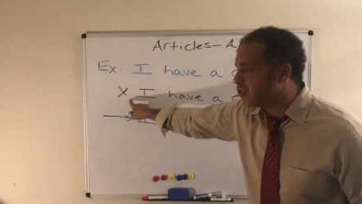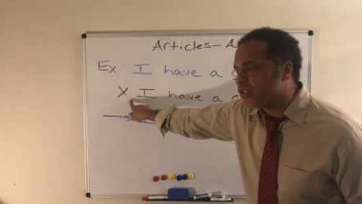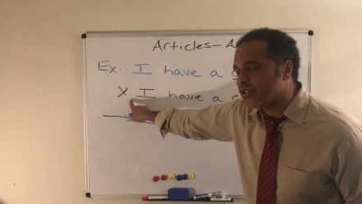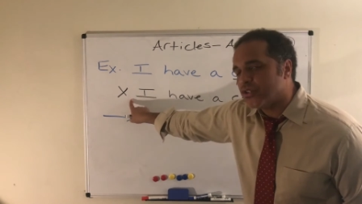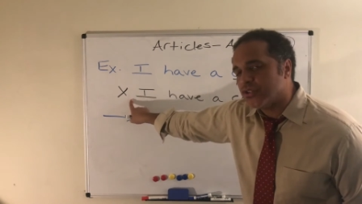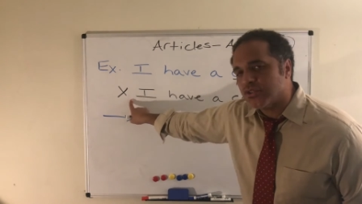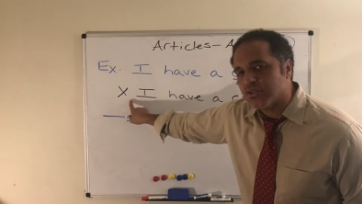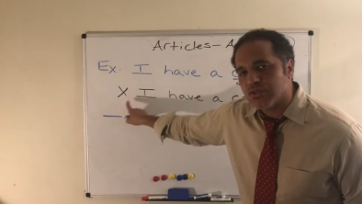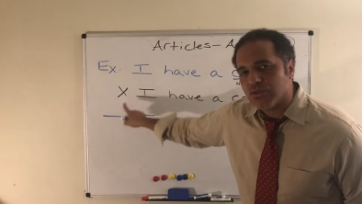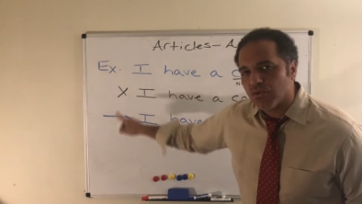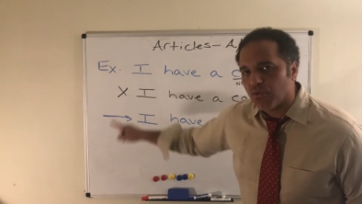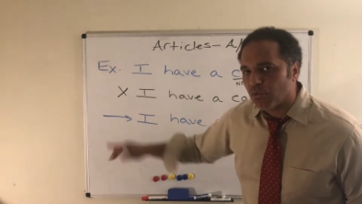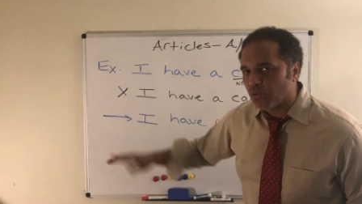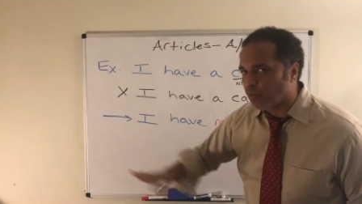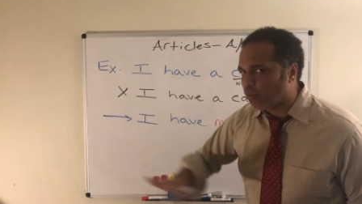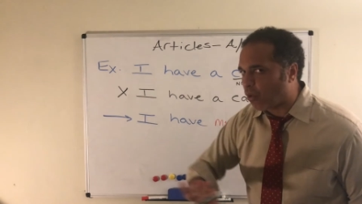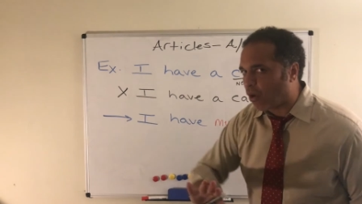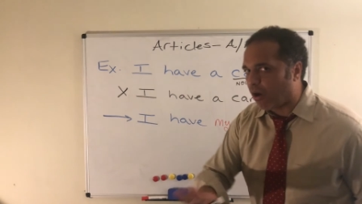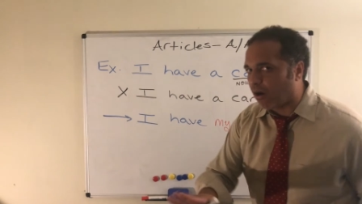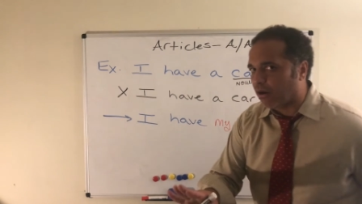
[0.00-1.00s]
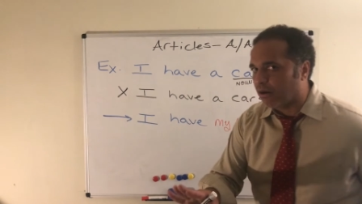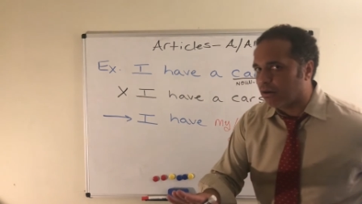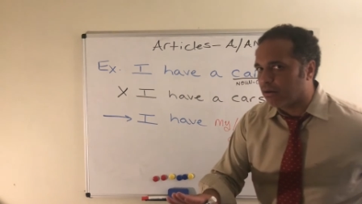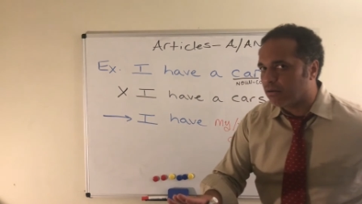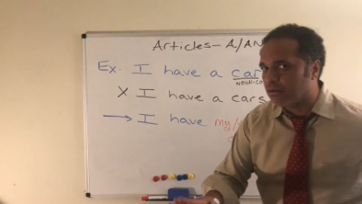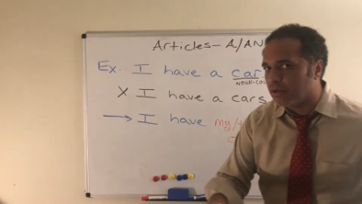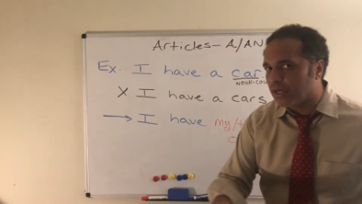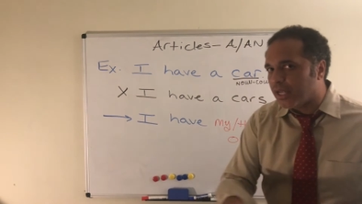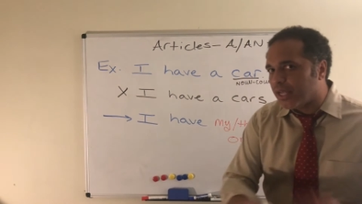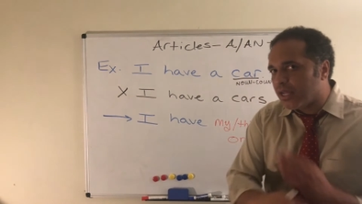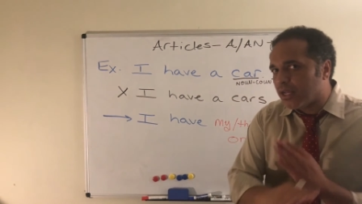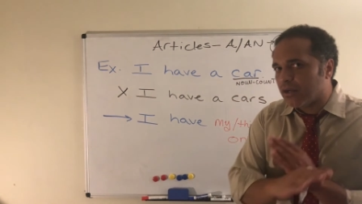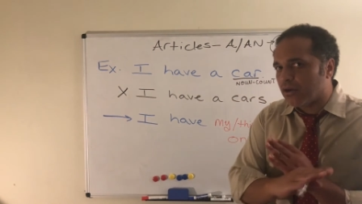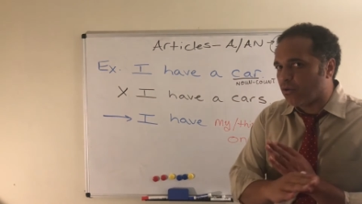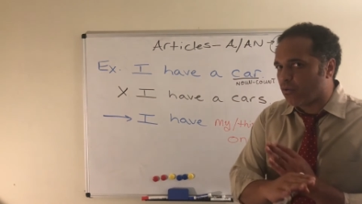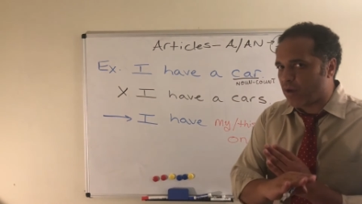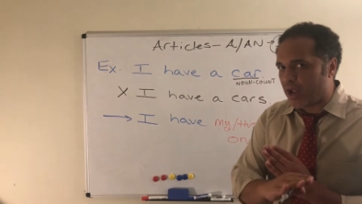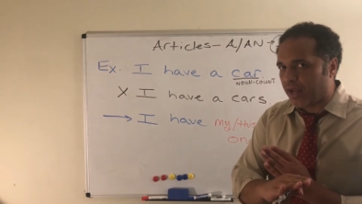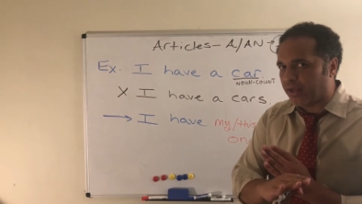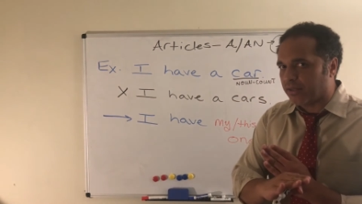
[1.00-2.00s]
is wrong,
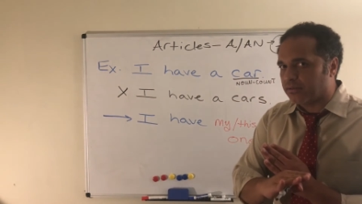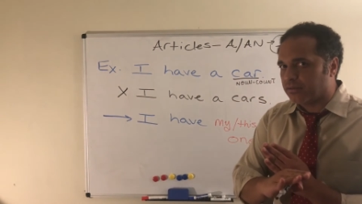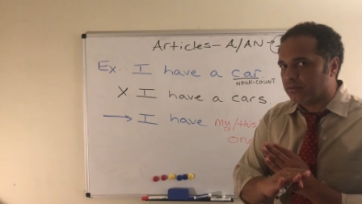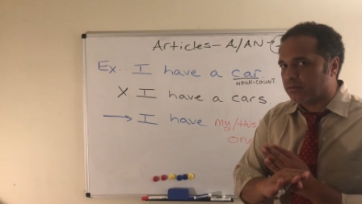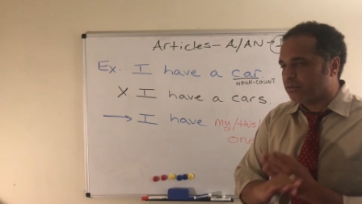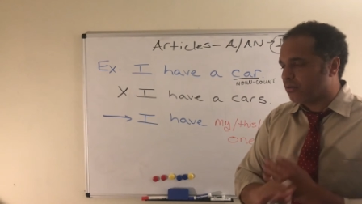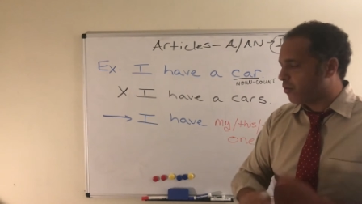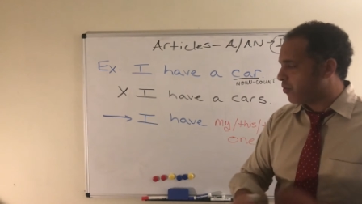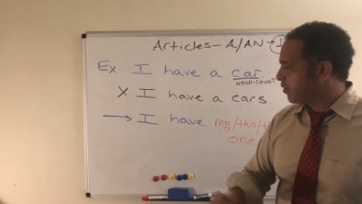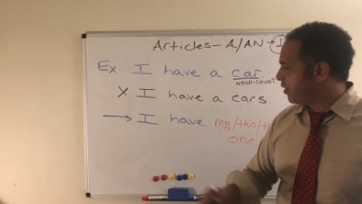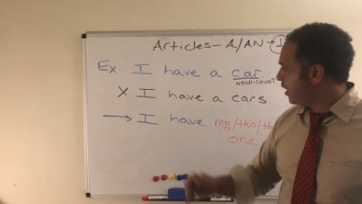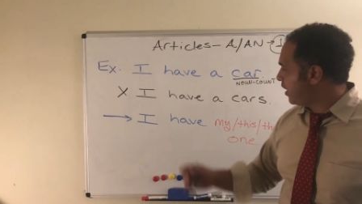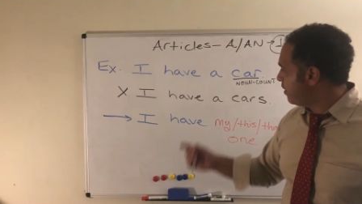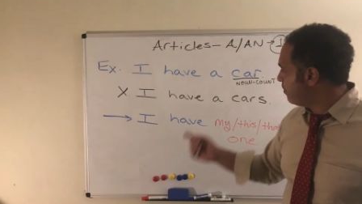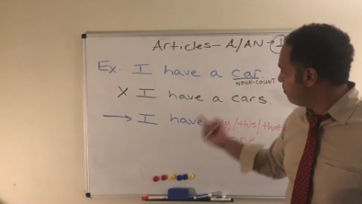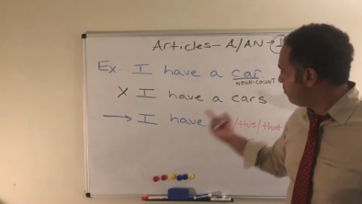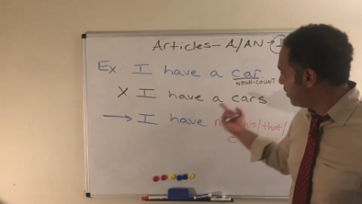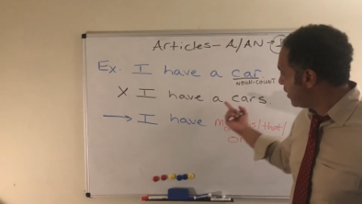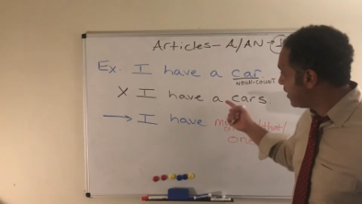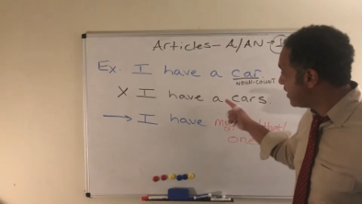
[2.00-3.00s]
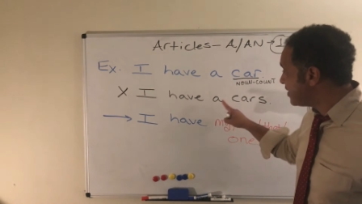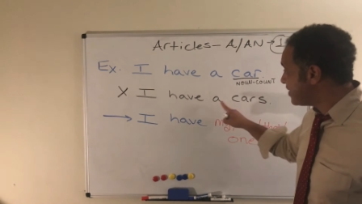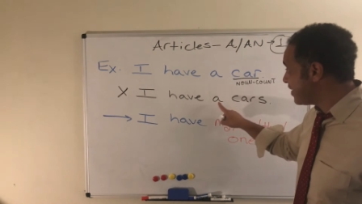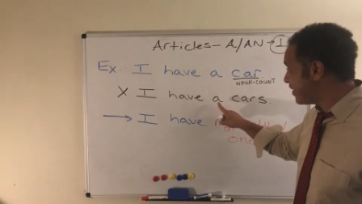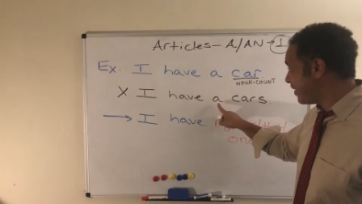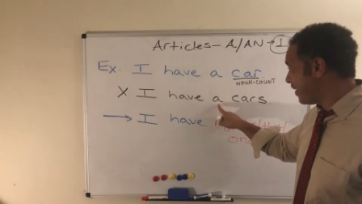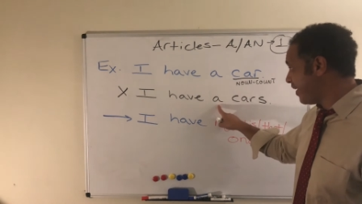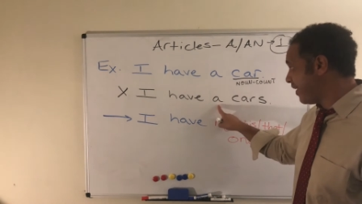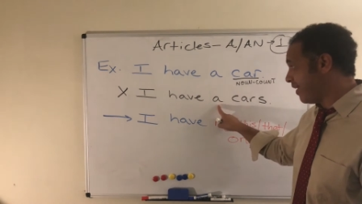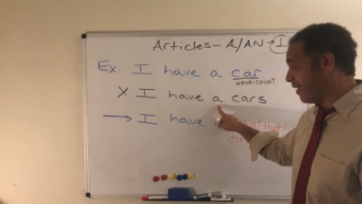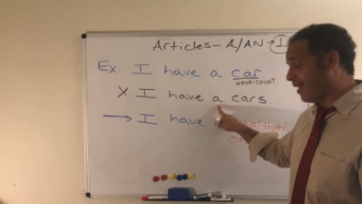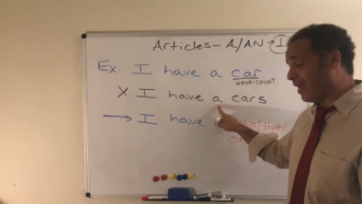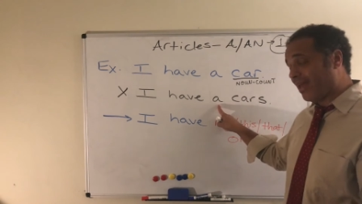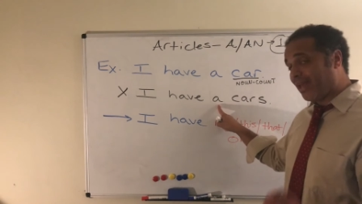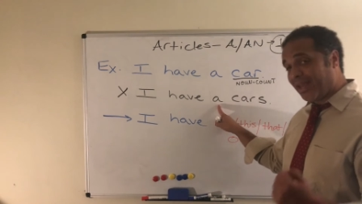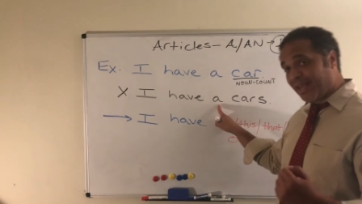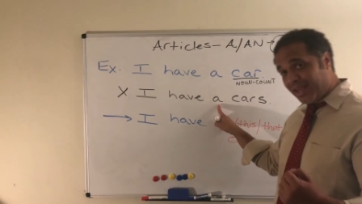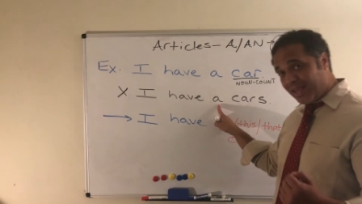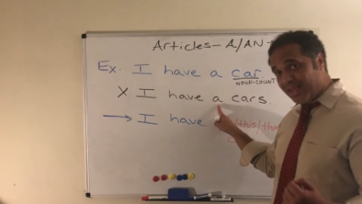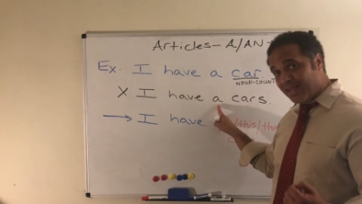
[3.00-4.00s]
incorrect, okay? Because again,
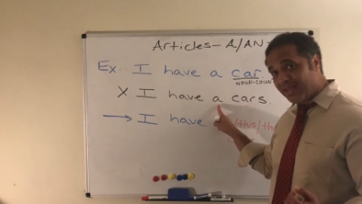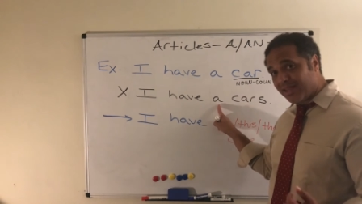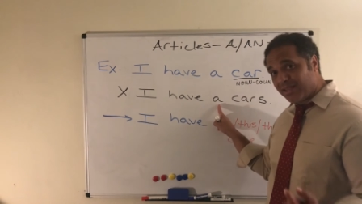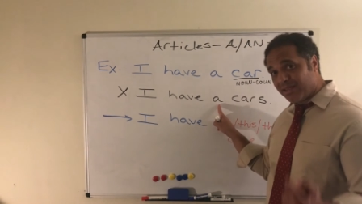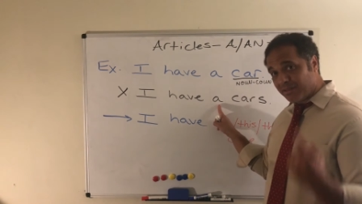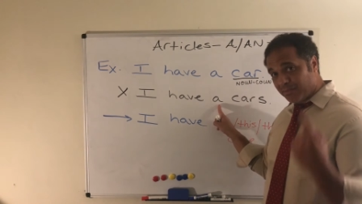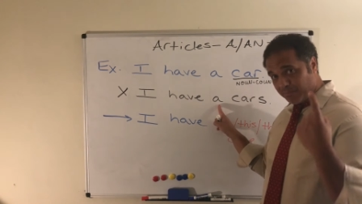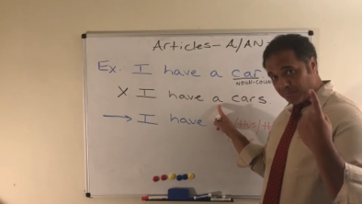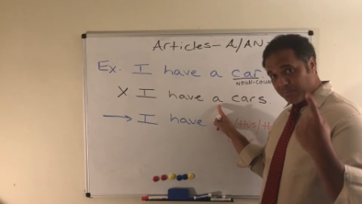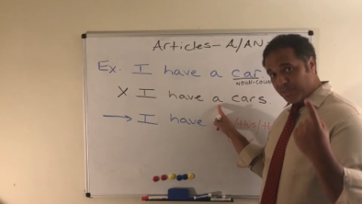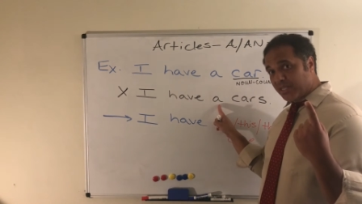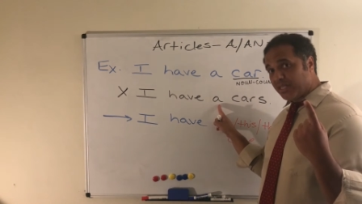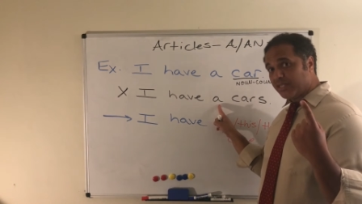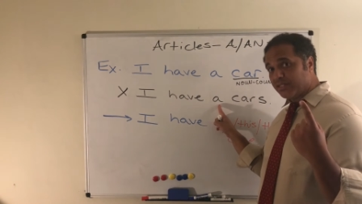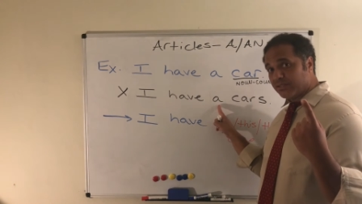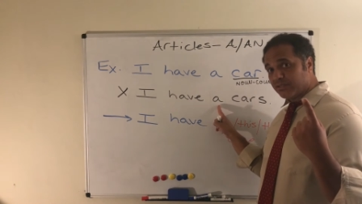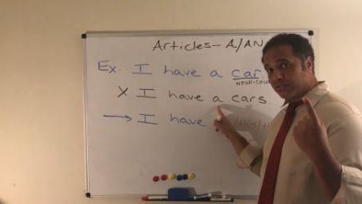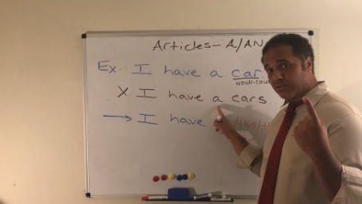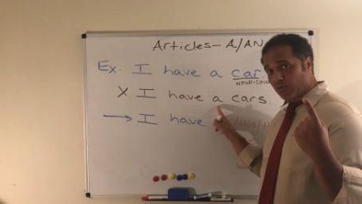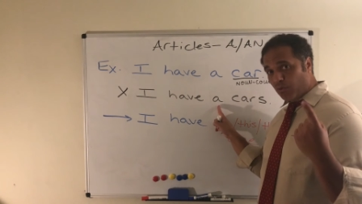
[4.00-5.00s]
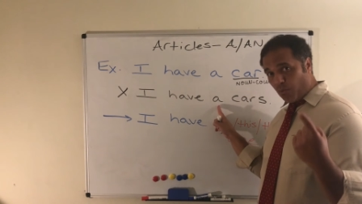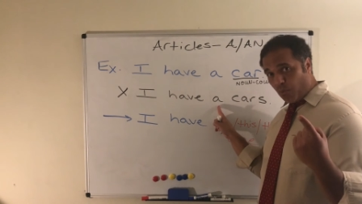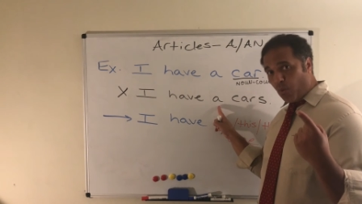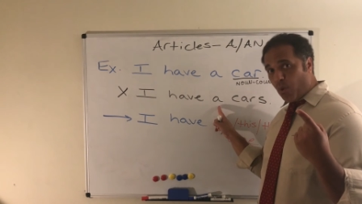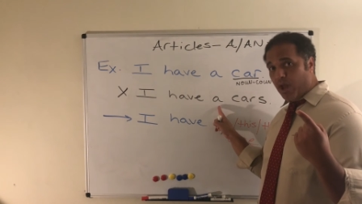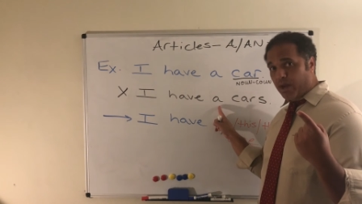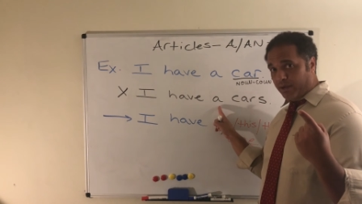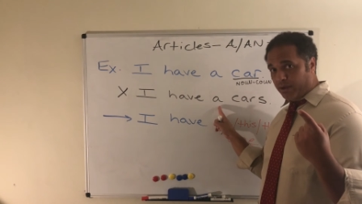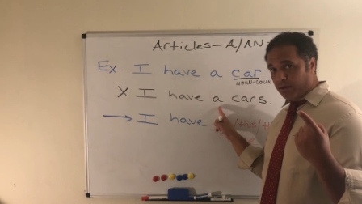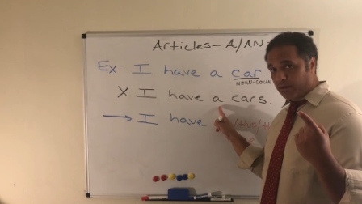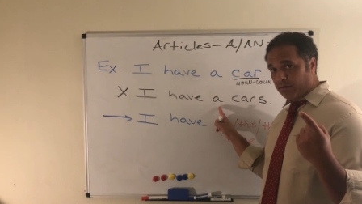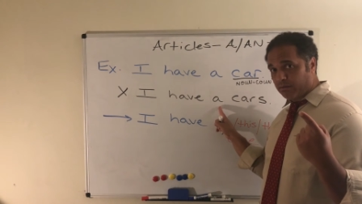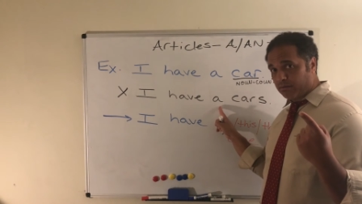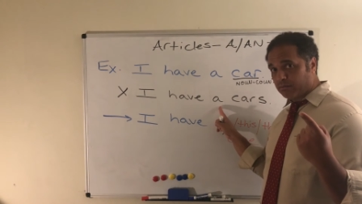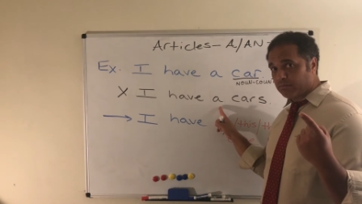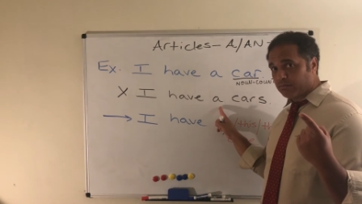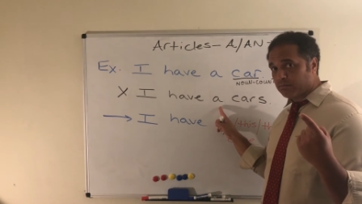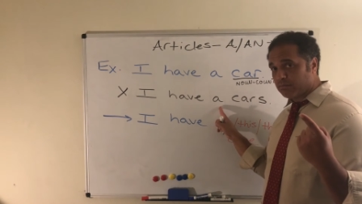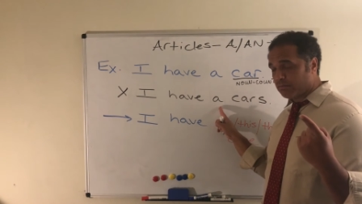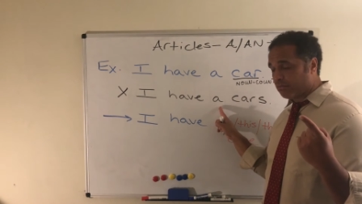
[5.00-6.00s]
a means one,
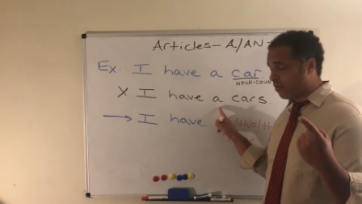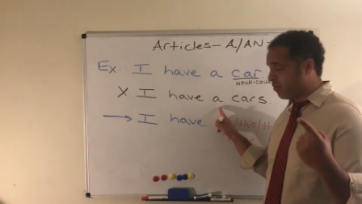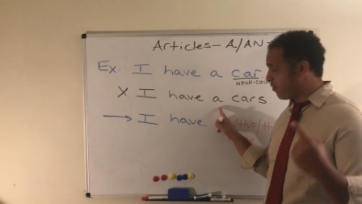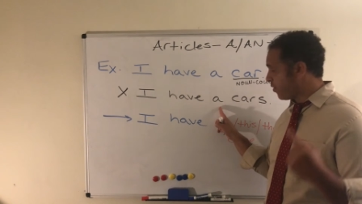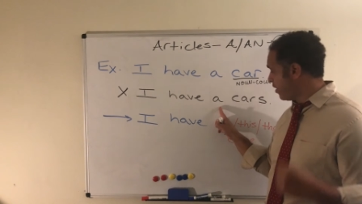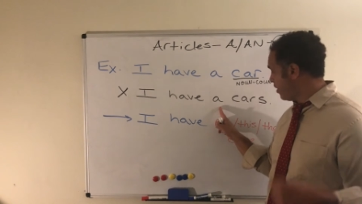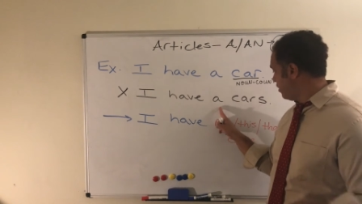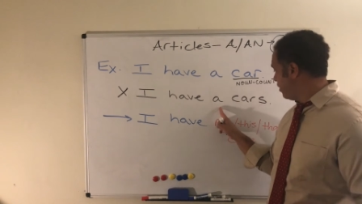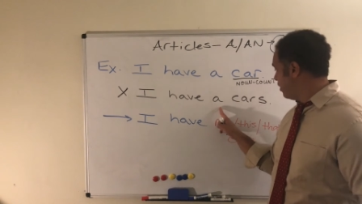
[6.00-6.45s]
all right?